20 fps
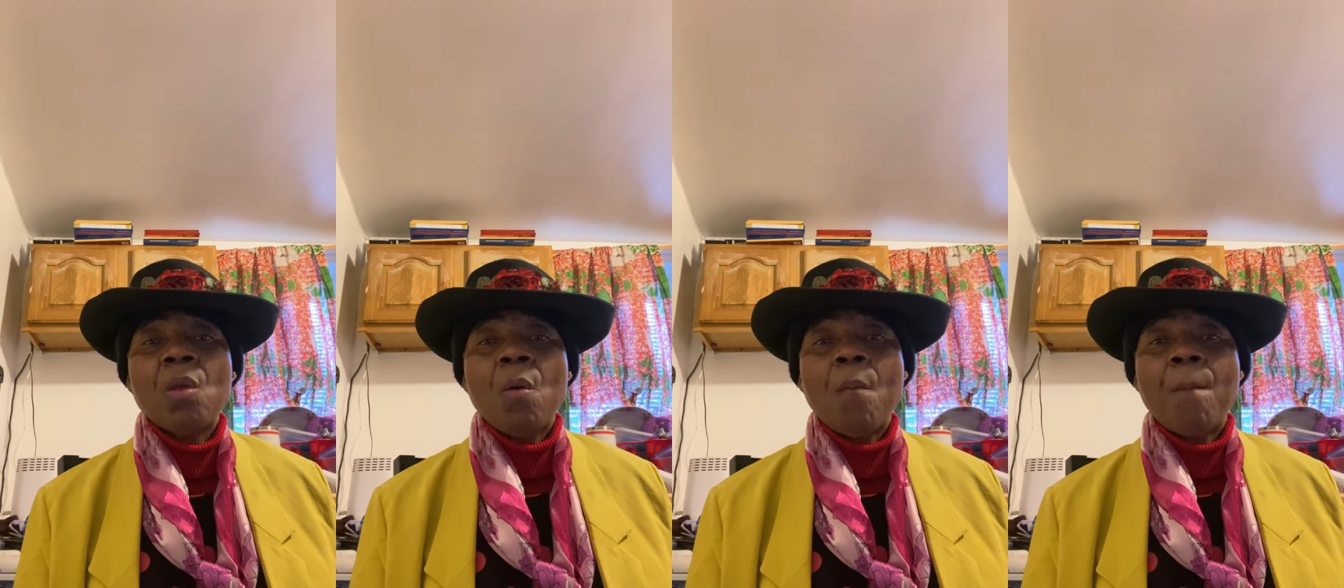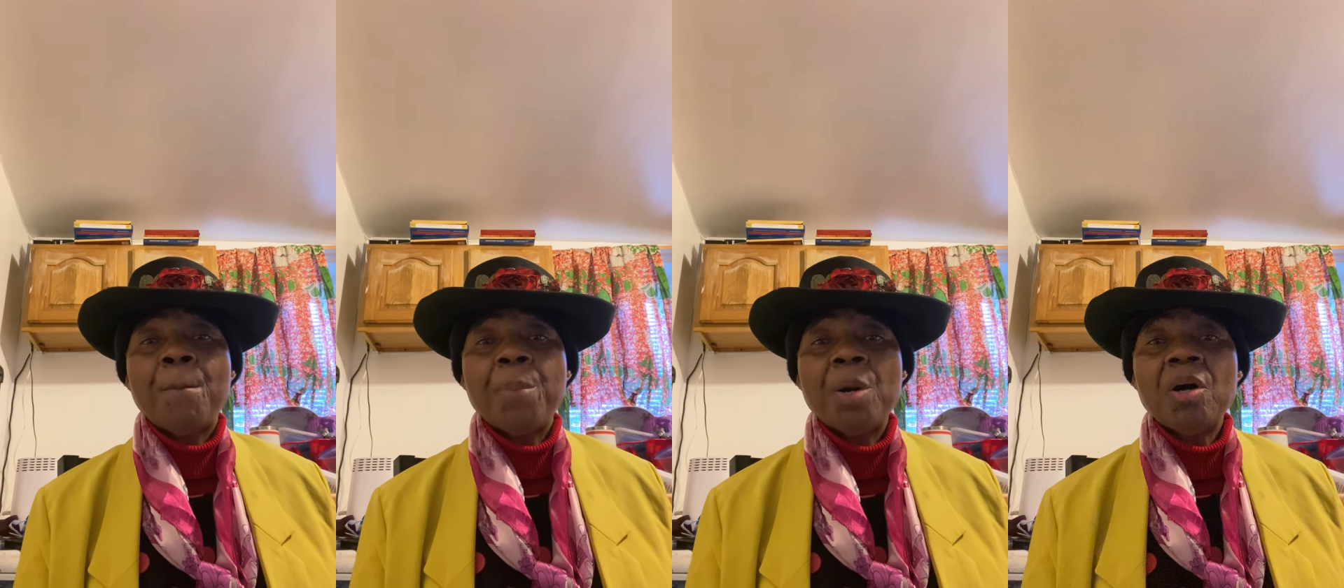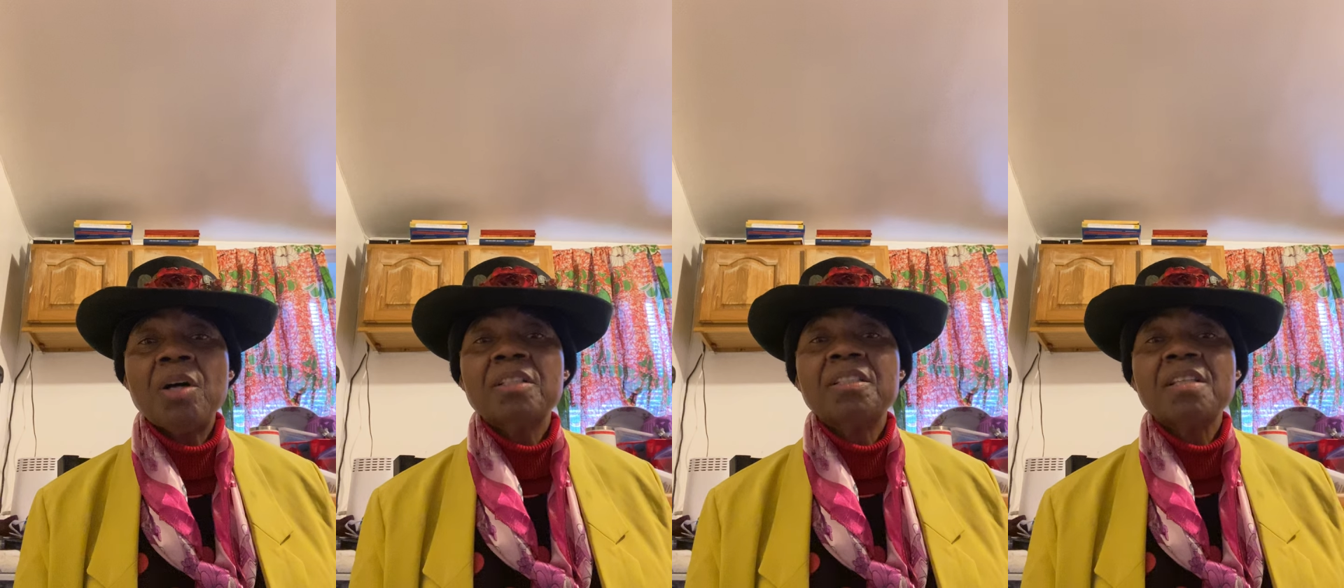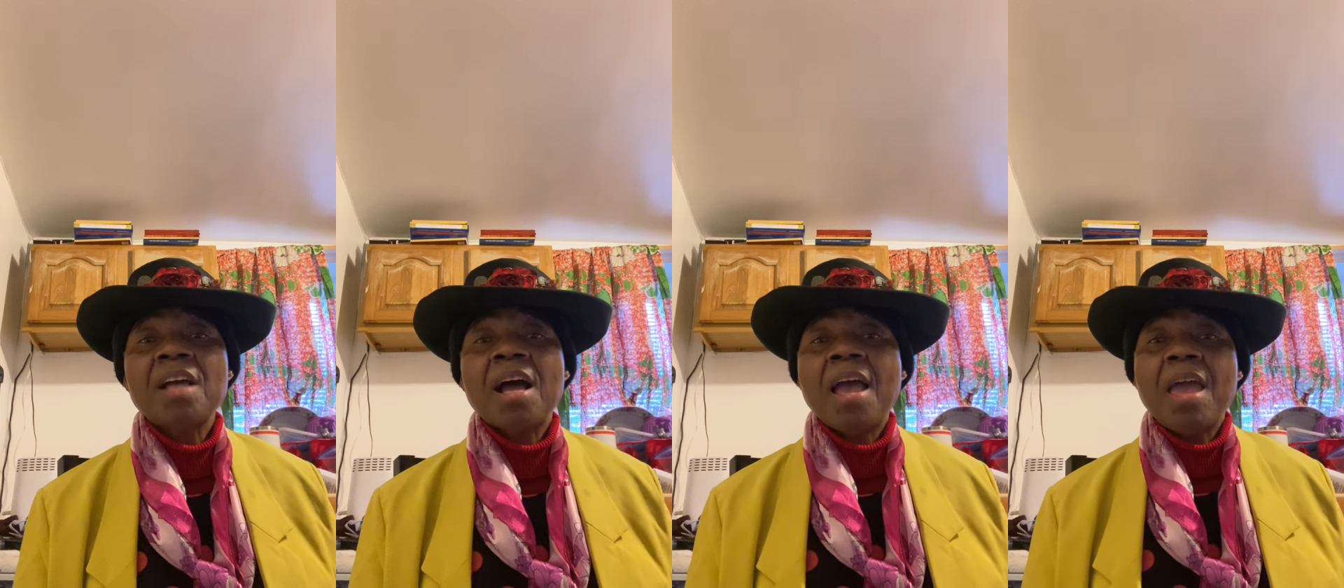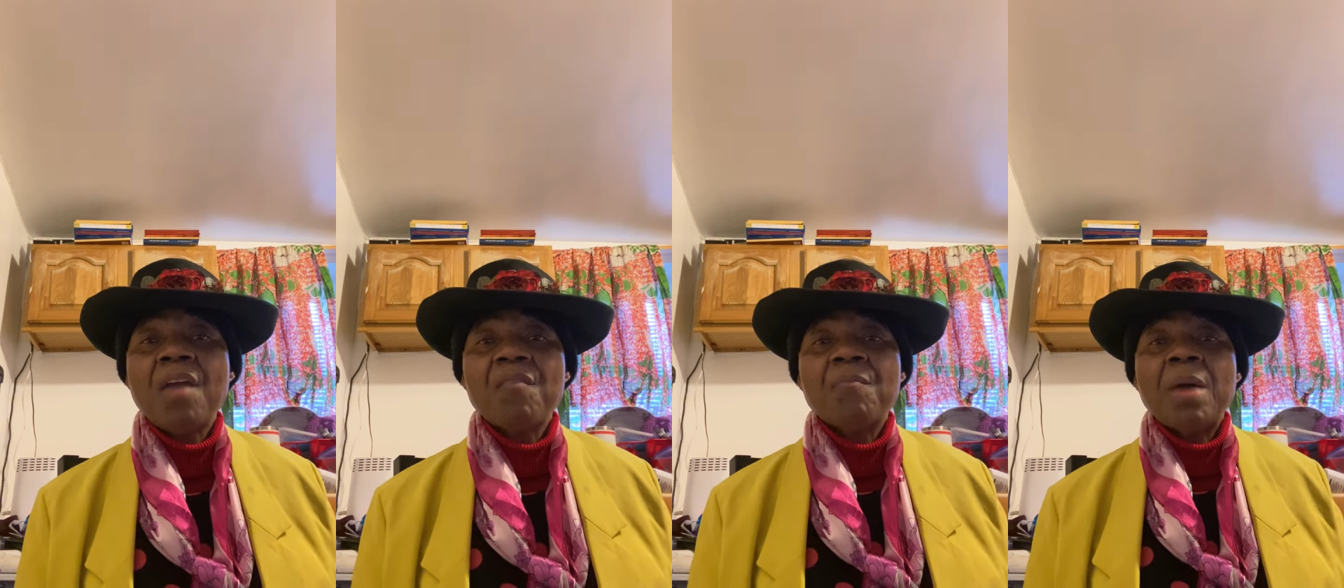but
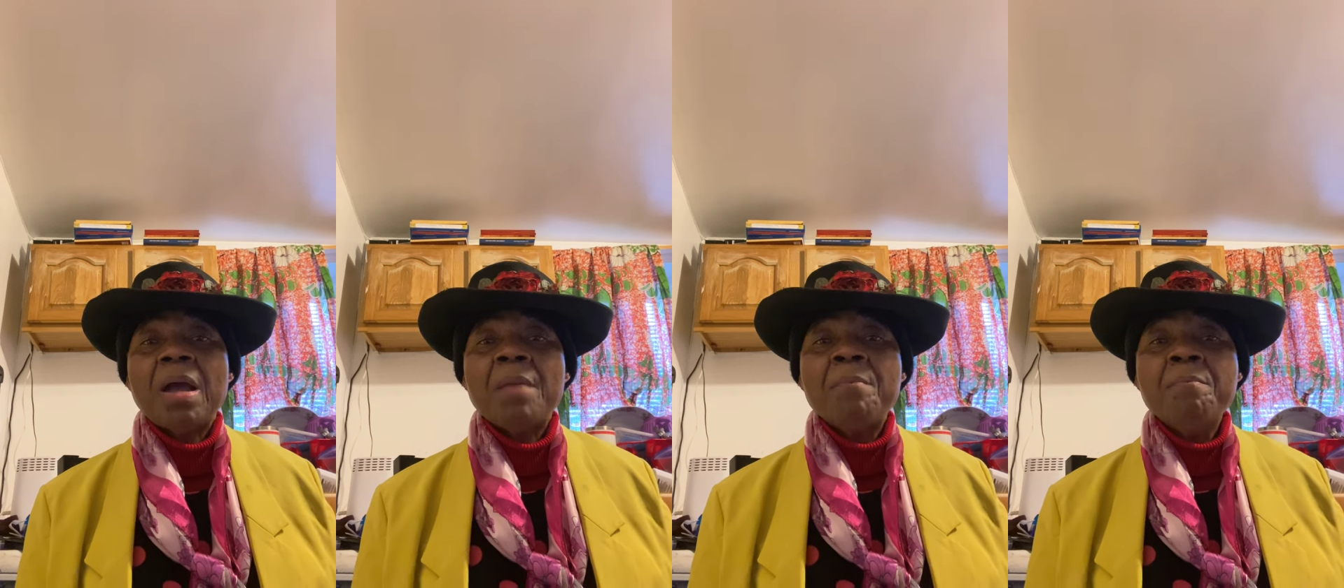I have my